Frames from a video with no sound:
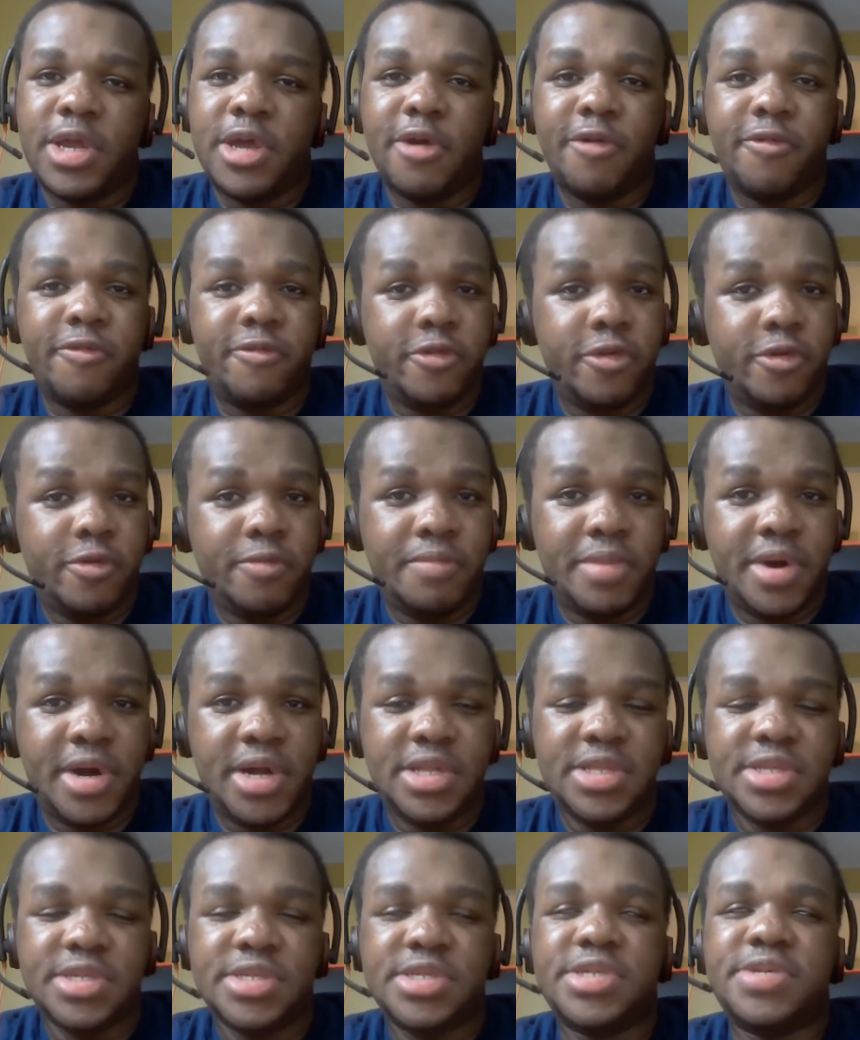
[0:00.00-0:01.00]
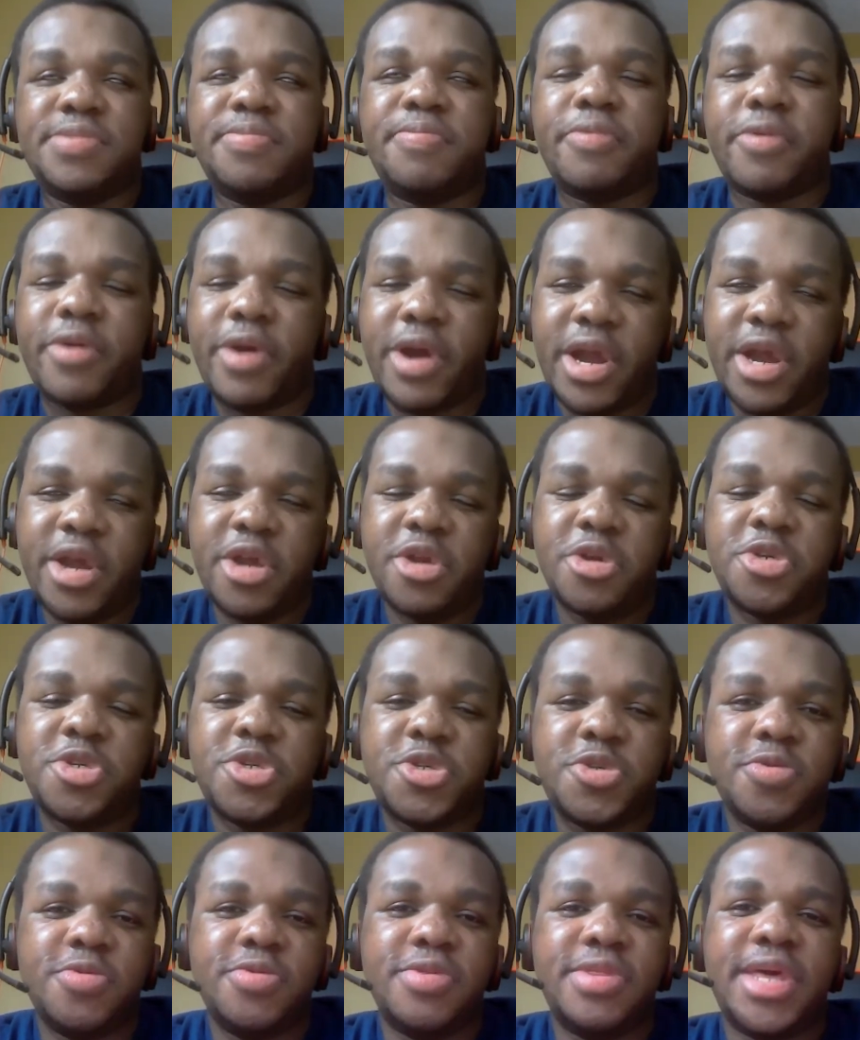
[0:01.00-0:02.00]
a few months prior
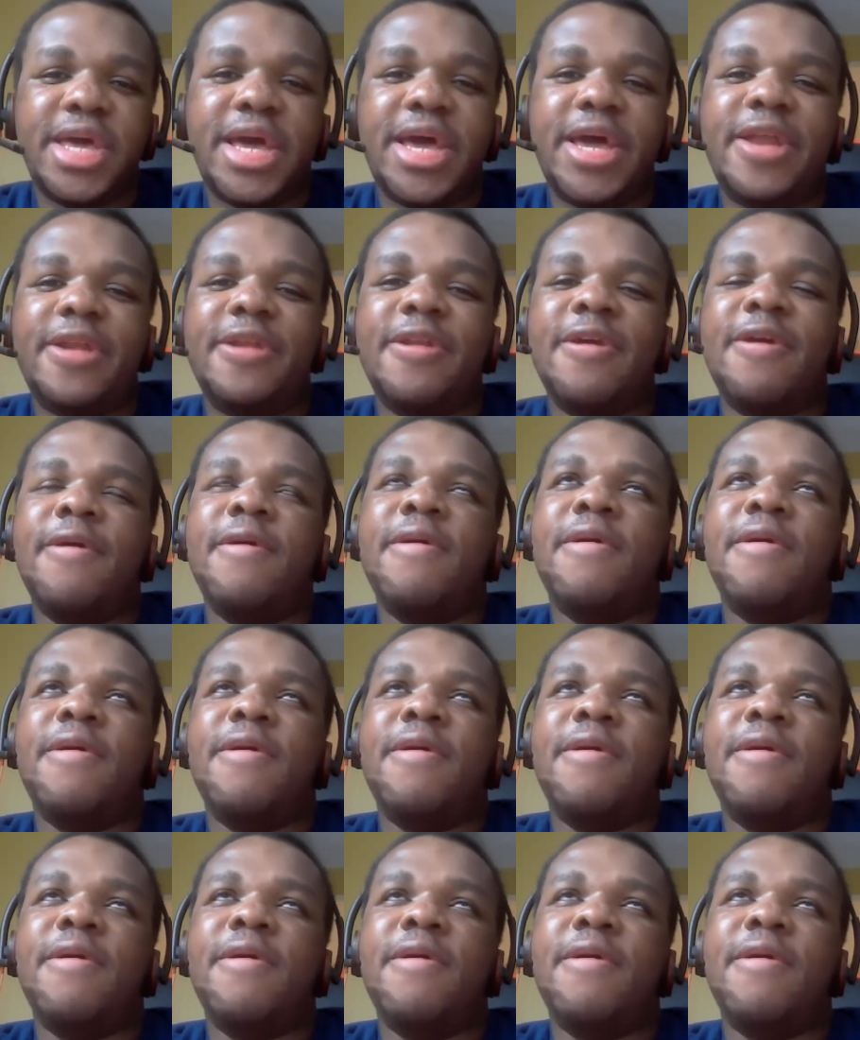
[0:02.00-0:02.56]
to that,